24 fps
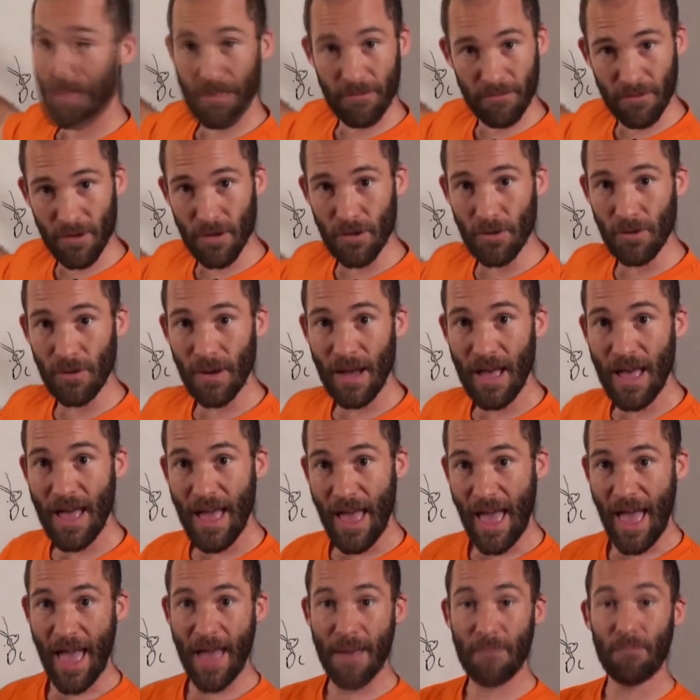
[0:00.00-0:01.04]
through
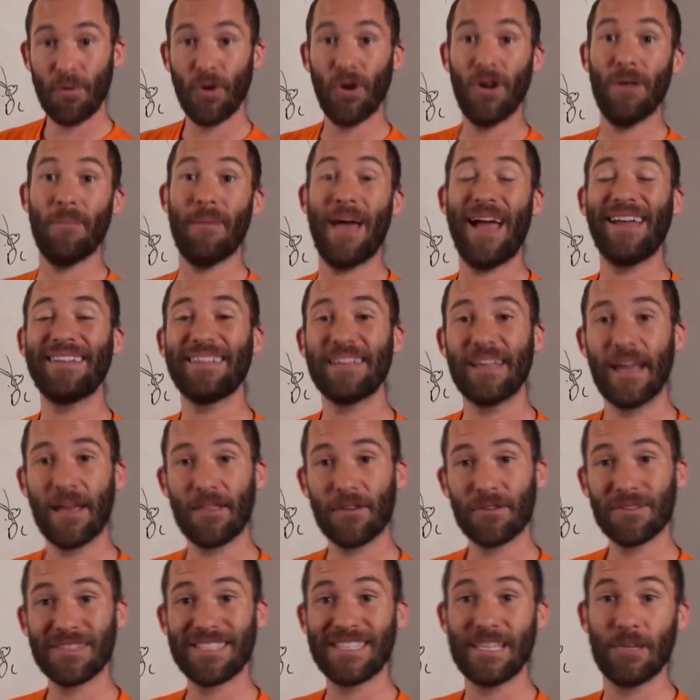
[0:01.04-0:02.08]
and put it back
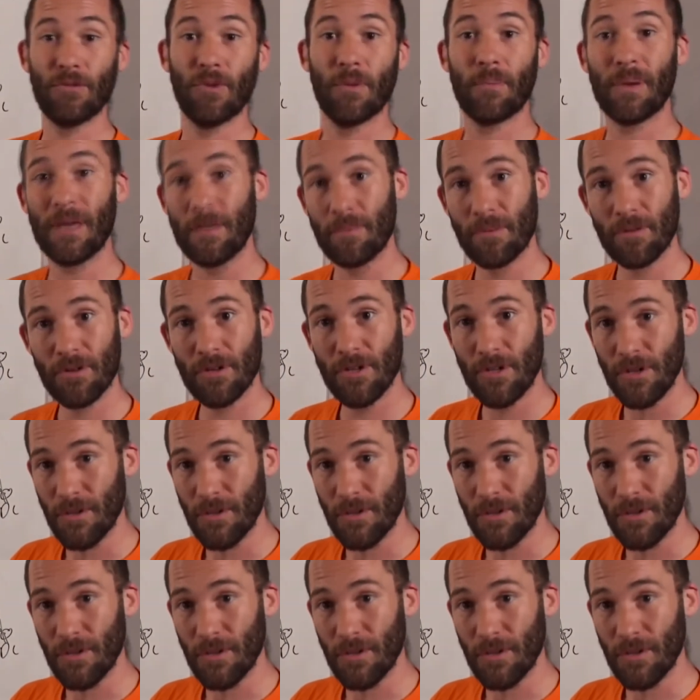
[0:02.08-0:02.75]
together and see what people are